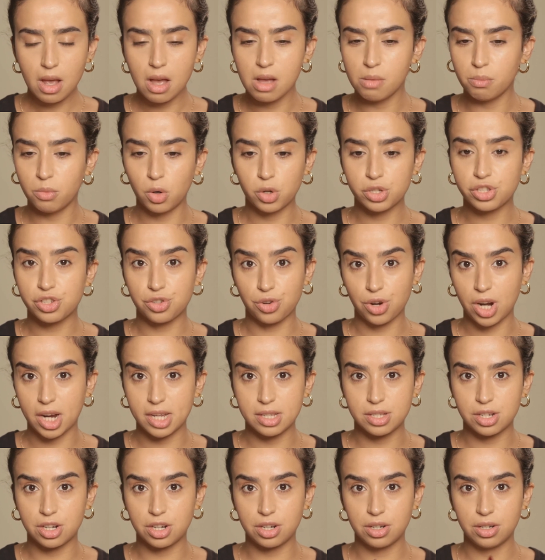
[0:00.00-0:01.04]

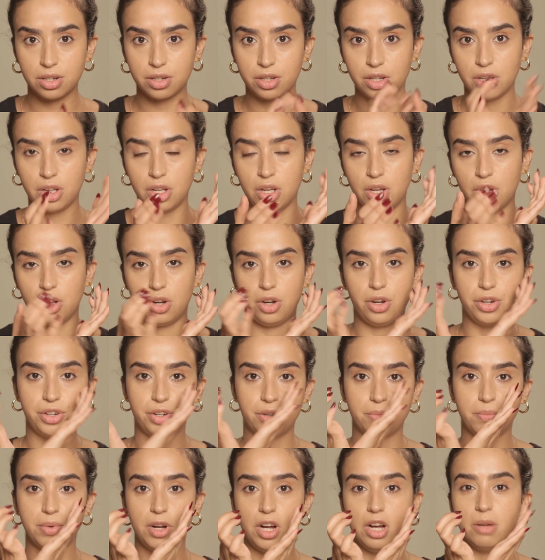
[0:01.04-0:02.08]
moisturizer on
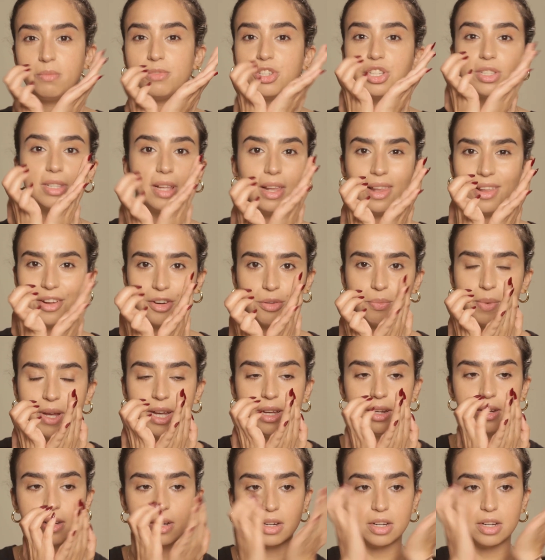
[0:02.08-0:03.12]
your palms just a little
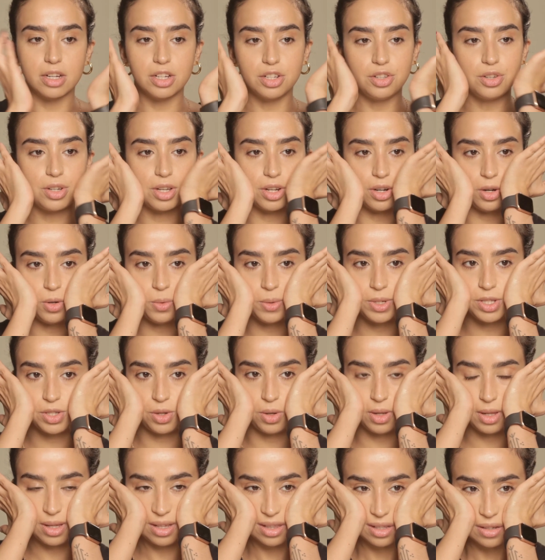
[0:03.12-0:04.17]
bit, and you can always go
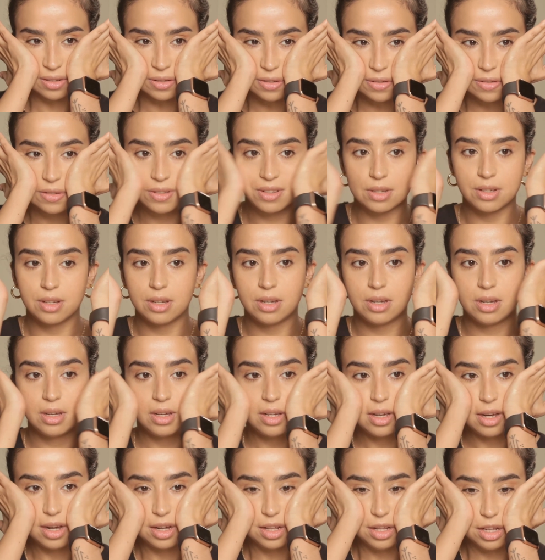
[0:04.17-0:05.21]
like this.
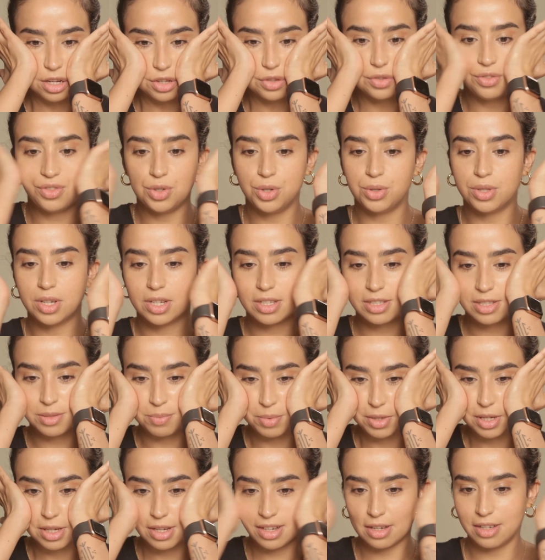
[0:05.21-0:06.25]
I like to do this
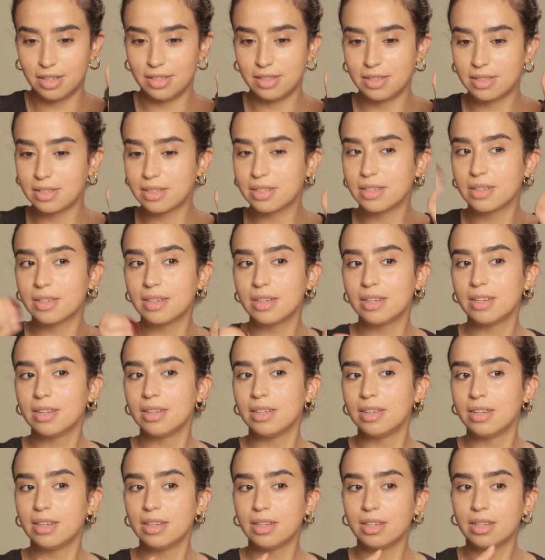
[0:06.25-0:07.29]
because
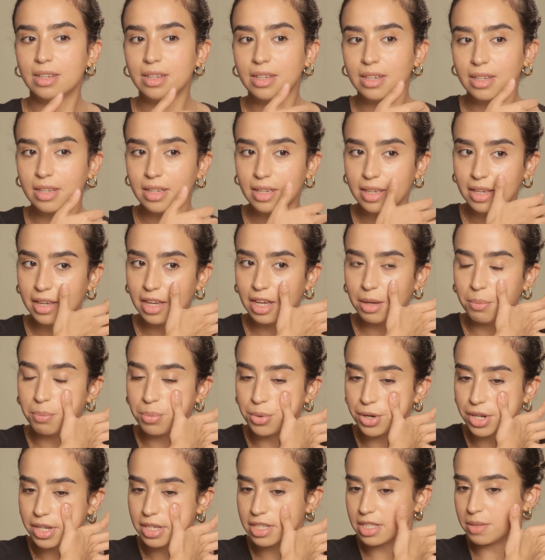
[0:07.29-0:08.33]
it
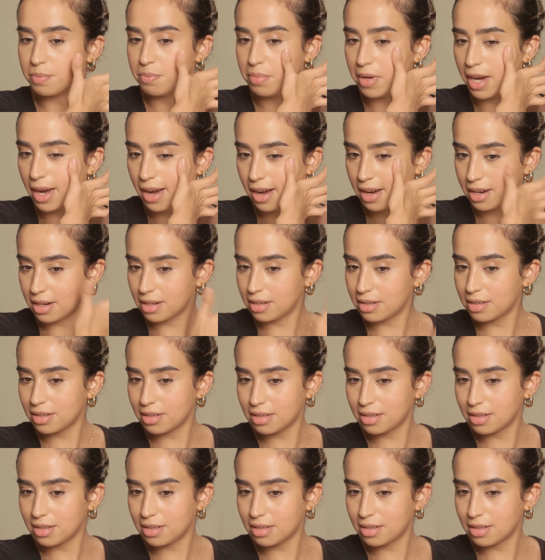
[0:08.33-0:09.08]
brings back